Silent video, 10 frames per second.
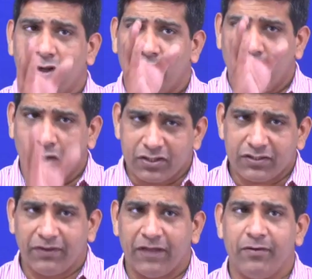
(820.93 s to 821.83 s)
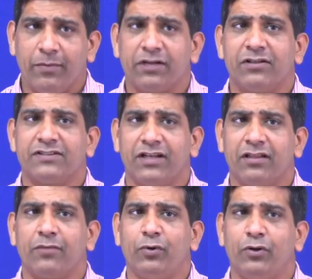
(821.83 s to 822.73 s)
lots of heavy metals and
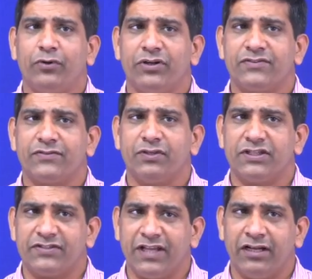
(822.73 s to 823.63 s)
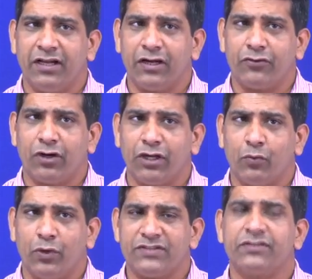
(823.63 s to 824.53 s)
other pollutants which is there in electronic
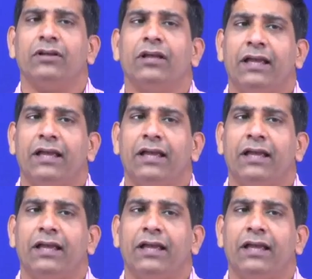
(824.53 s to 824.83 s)
waste.